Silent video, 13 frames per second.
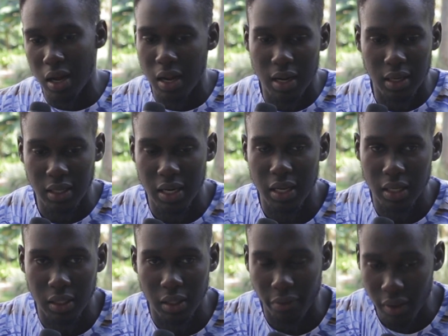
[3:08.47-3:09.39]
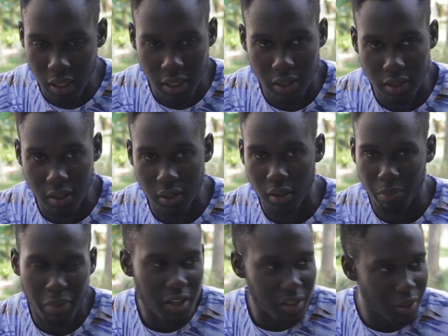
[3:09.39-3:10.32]
lot of negative things,
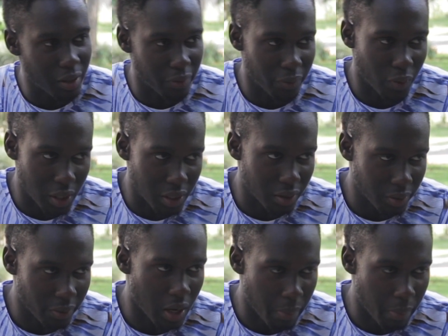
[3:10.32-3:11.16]
positive ones,